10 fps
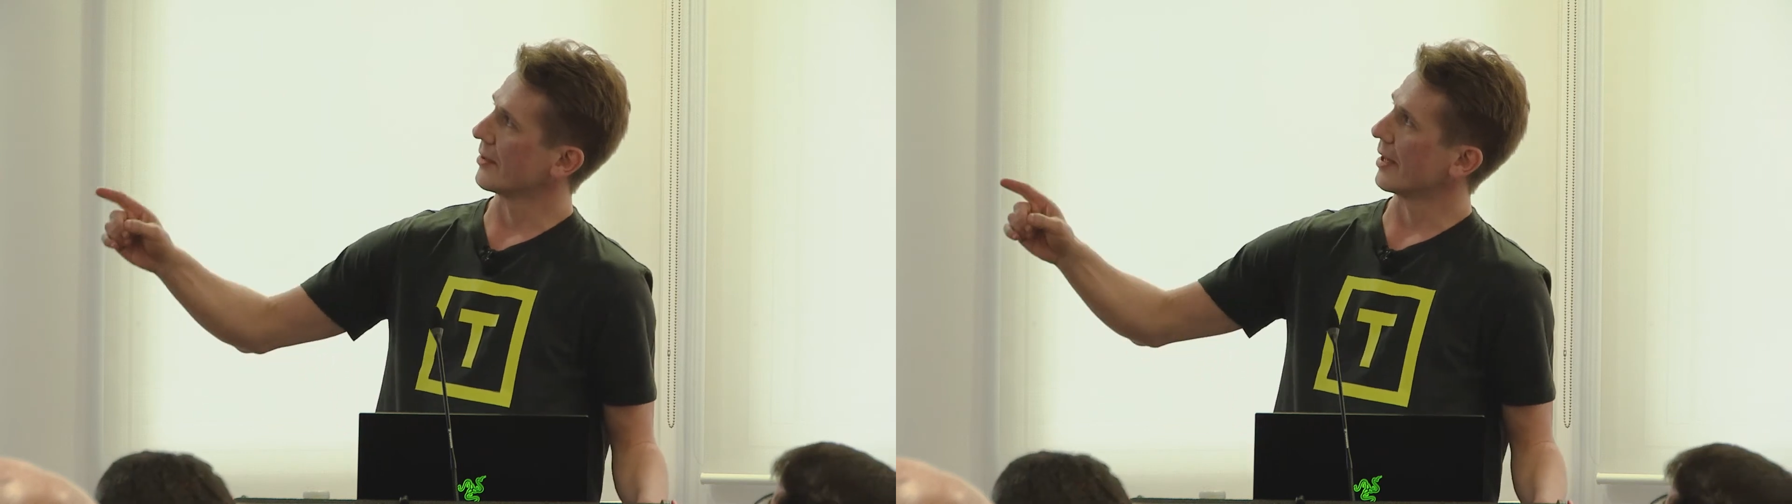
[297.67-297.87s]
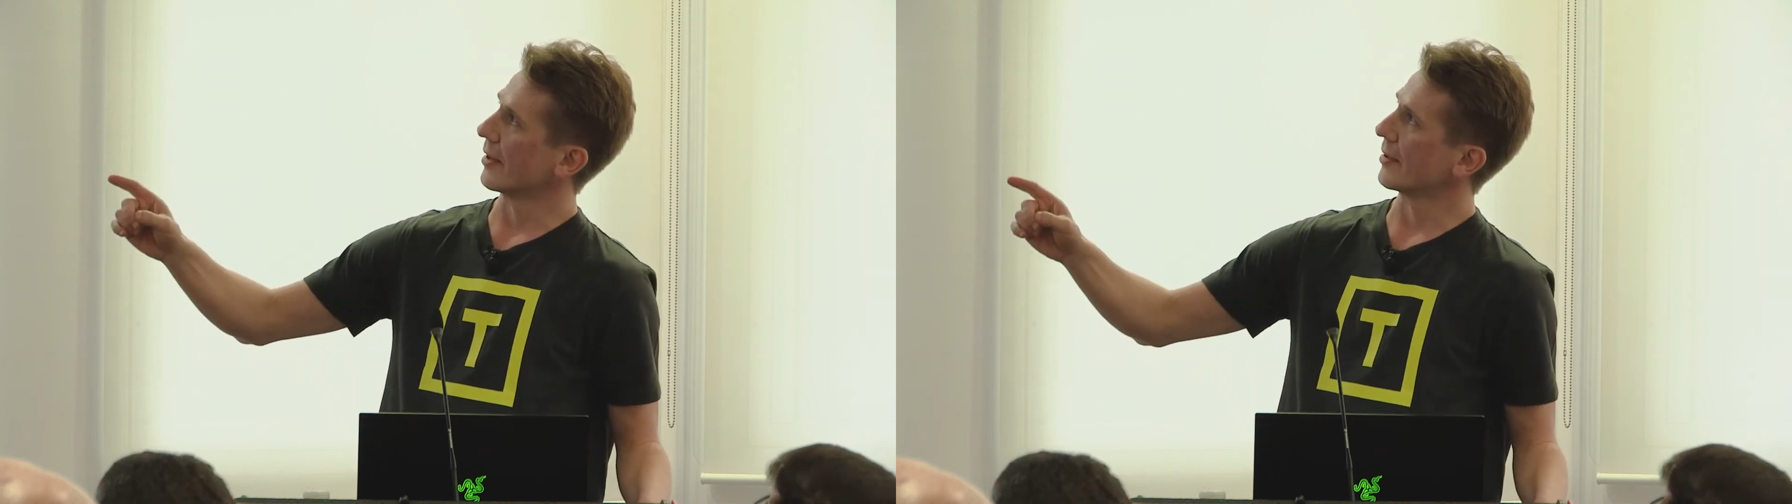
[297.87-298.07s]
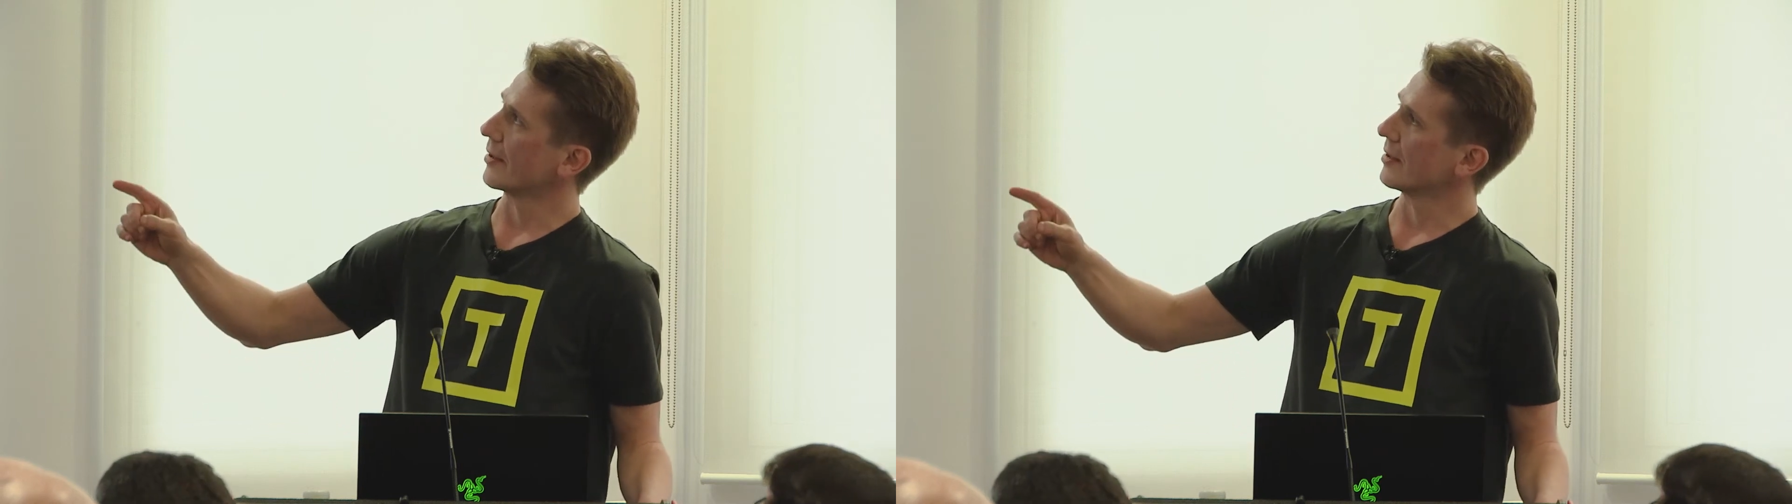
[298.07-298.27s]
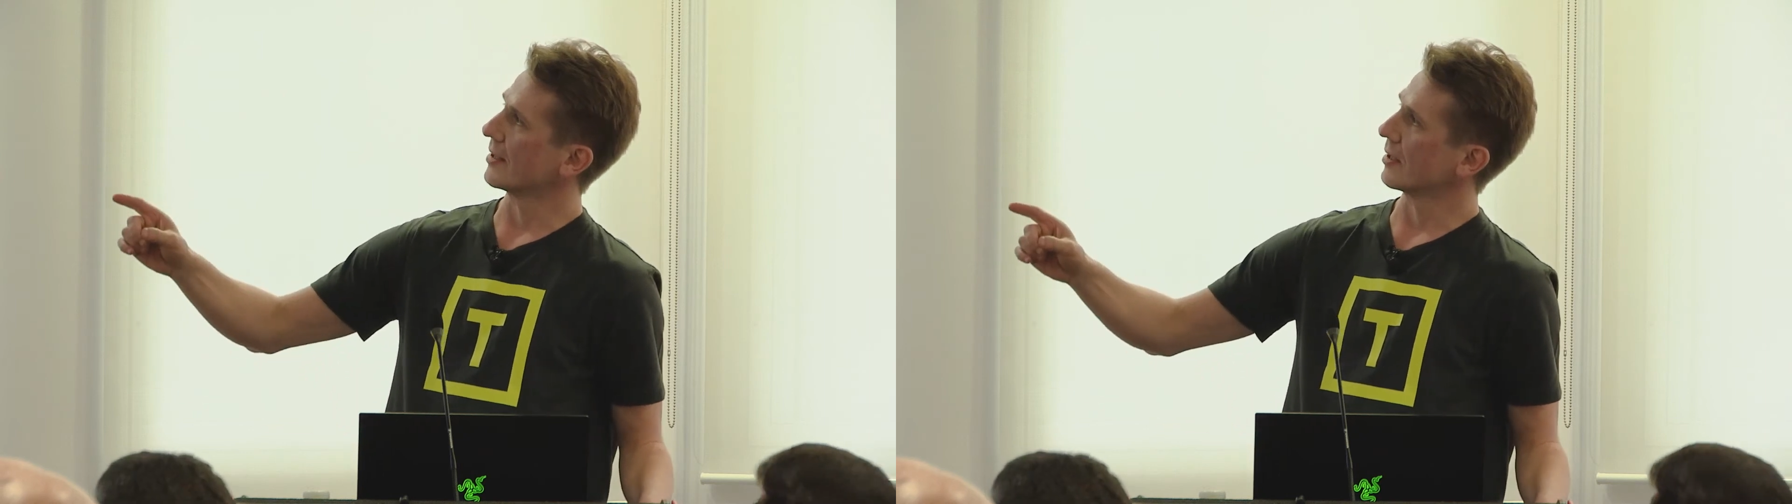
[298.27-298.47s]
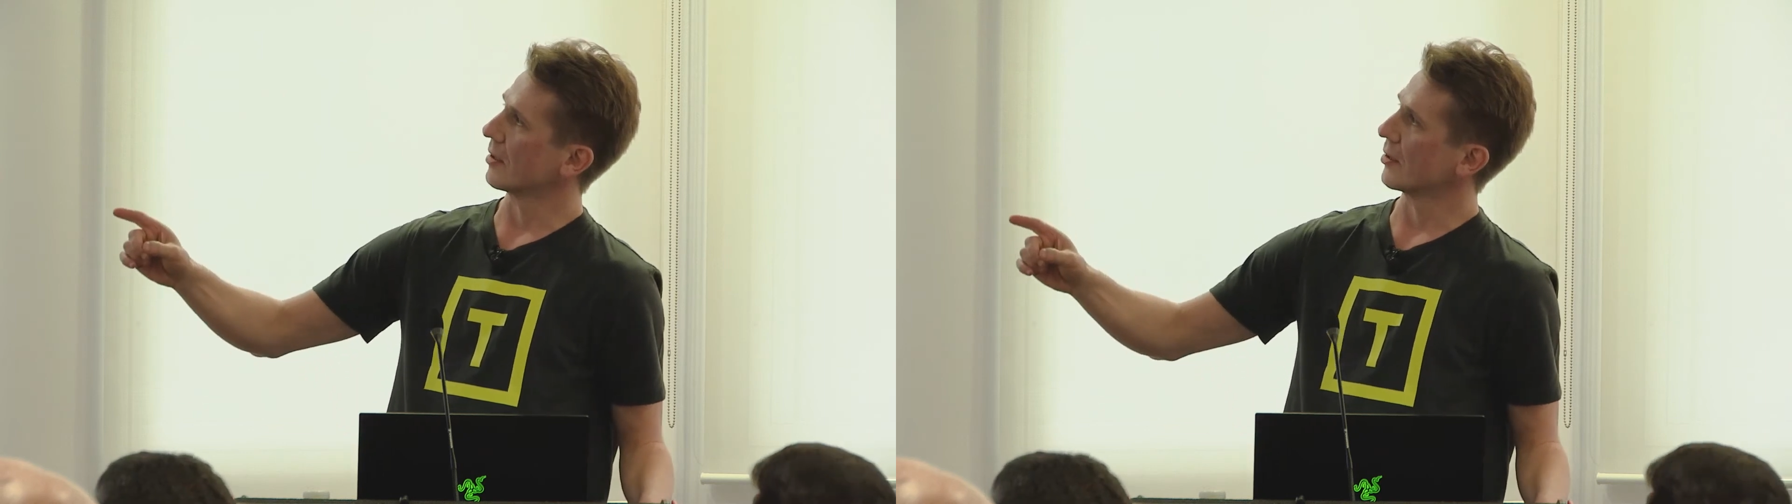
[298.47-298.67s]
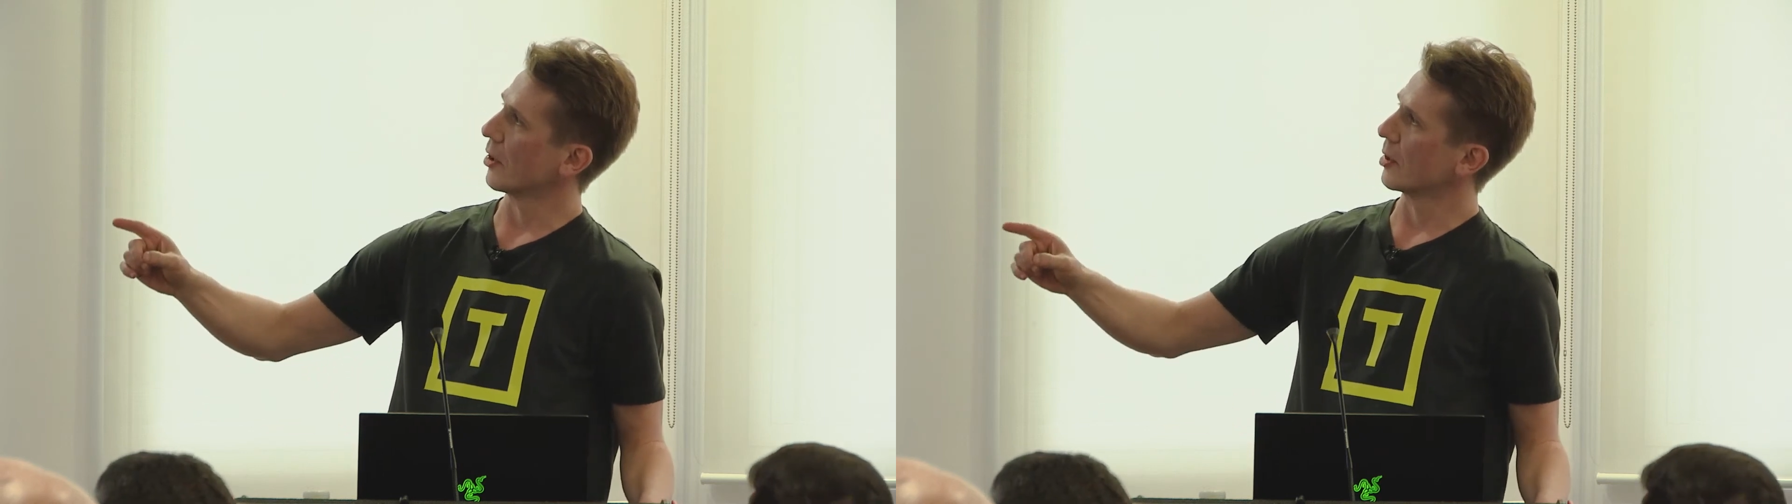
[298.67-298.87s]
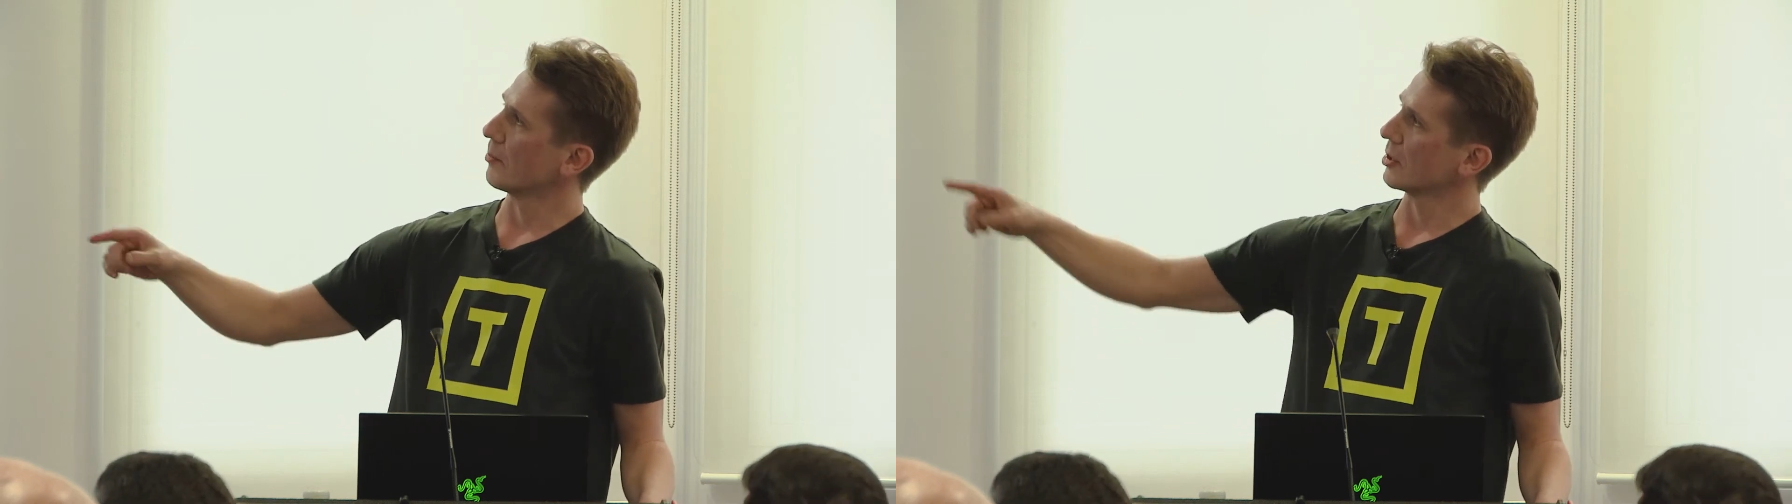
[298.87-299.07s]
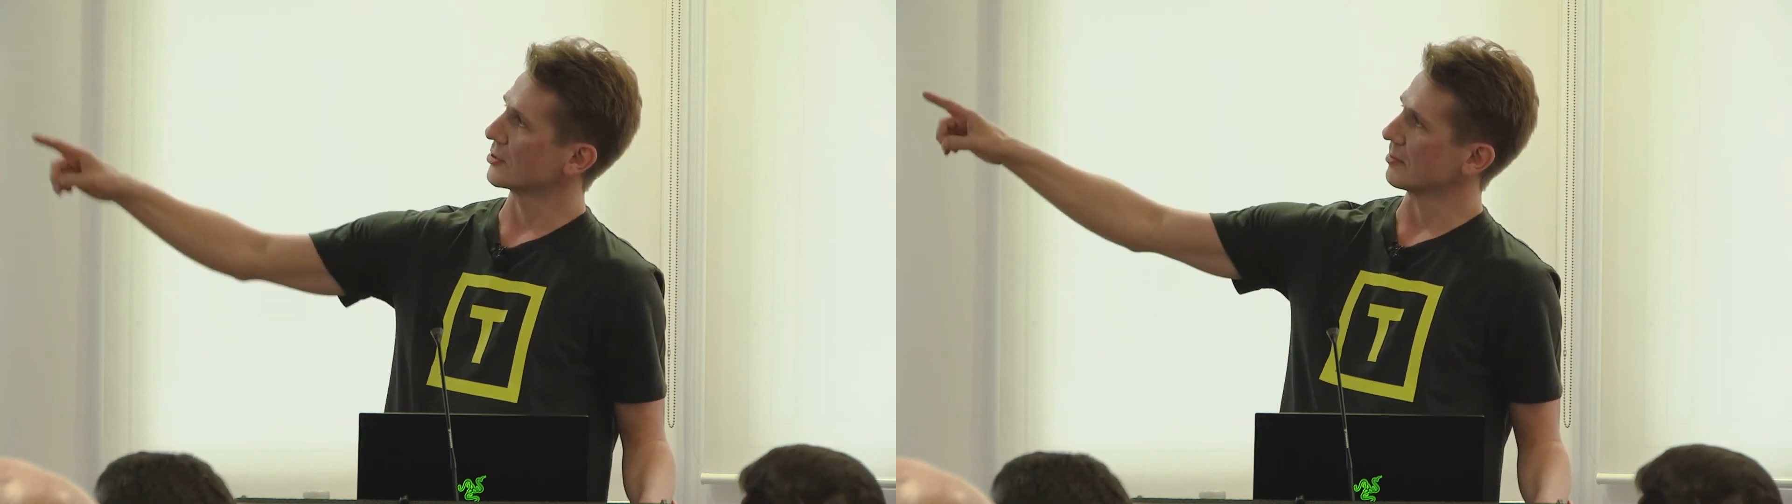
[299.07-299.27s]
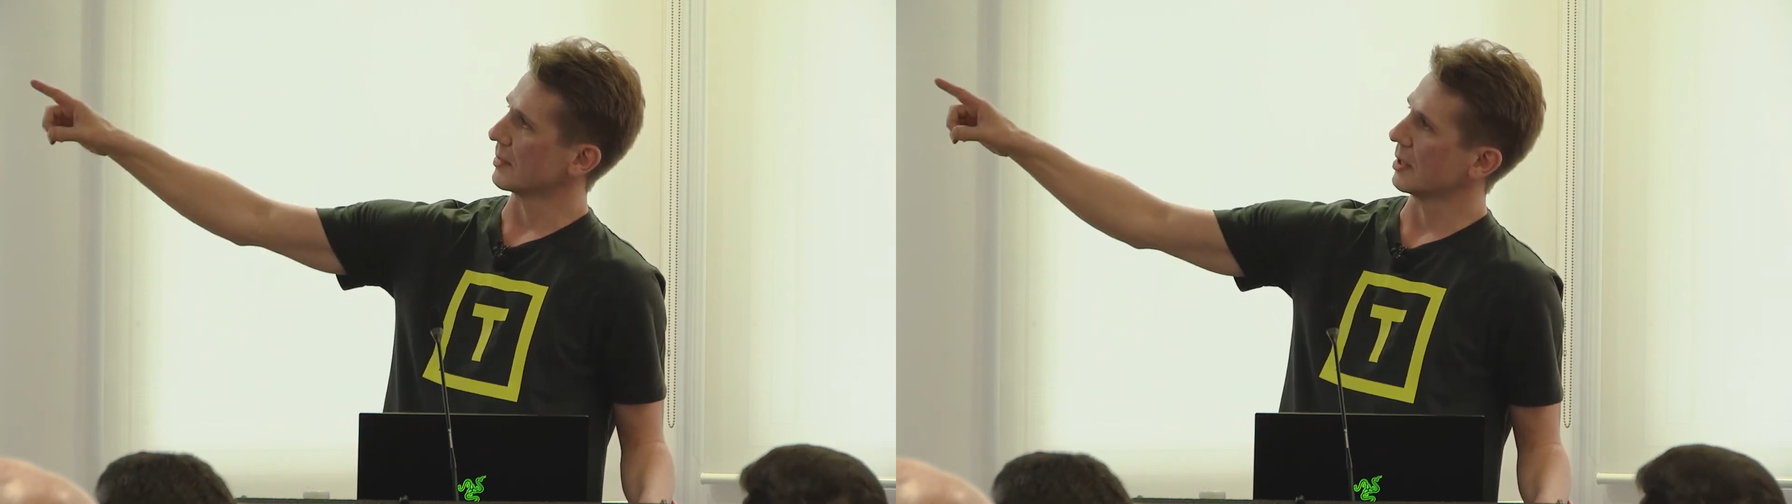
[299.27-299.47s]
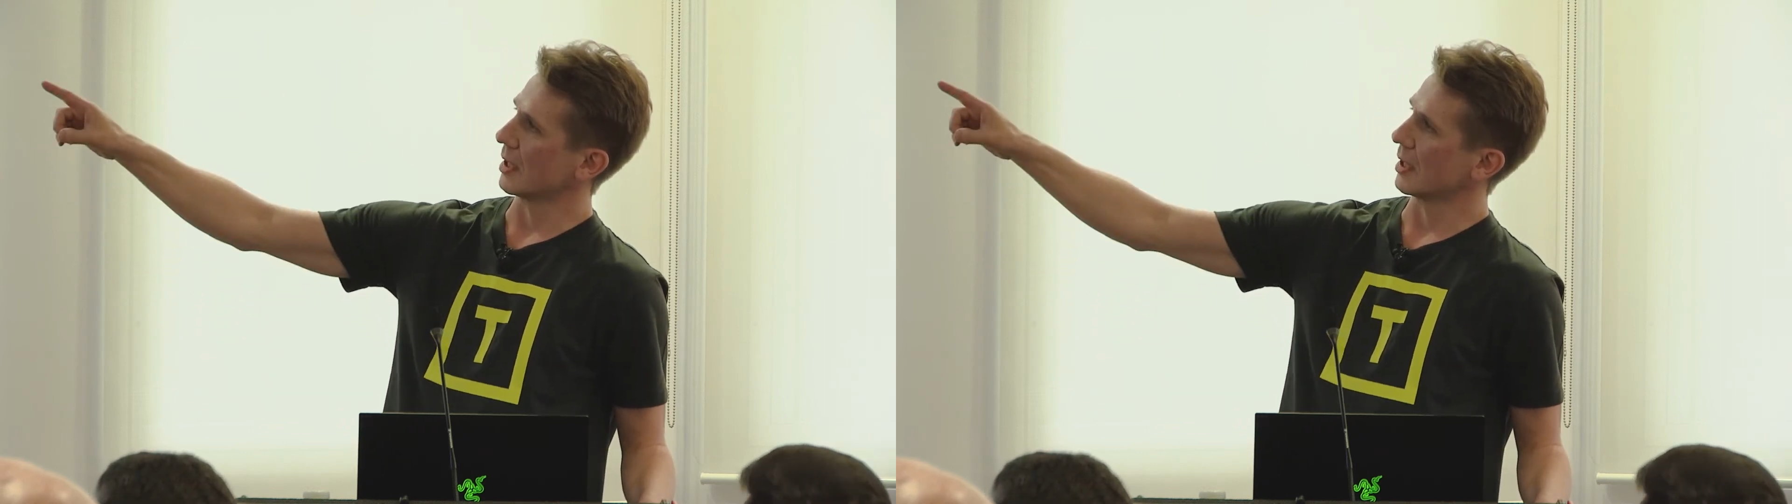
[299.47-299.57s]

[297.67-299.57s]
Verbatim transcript: there on, on the bottom,